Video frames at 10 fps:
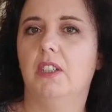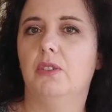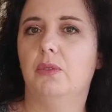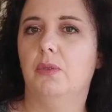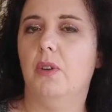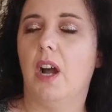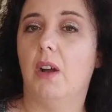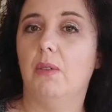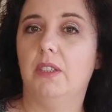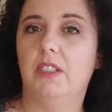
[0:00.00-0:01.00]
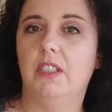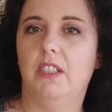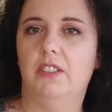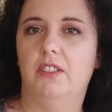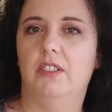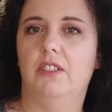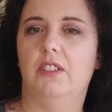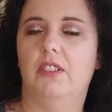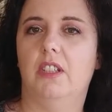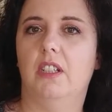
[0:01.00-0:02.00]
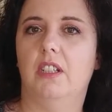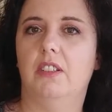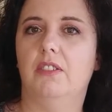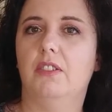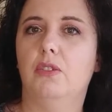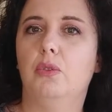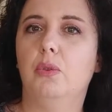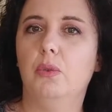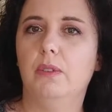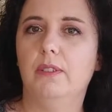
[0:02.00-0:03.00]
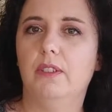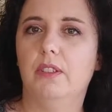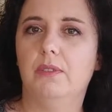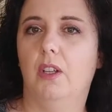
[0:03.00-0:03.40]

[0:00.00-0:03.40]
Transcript: to our teenagers the tools